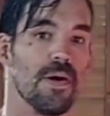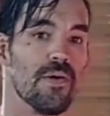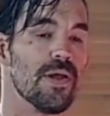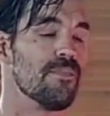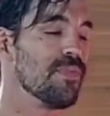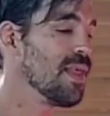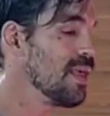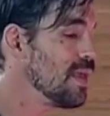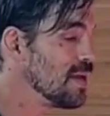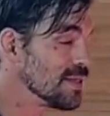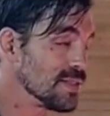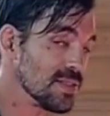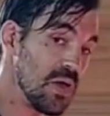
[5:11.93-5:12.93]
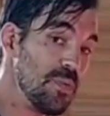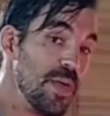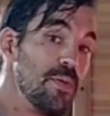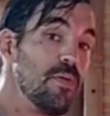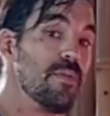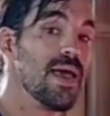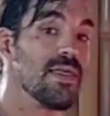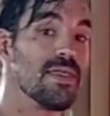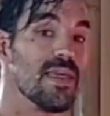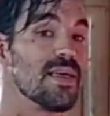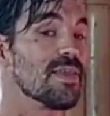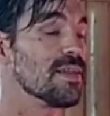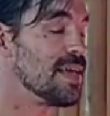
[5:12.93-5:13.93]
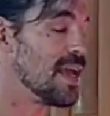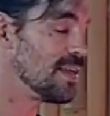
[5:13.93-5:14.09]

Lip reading: opponent, some people may think the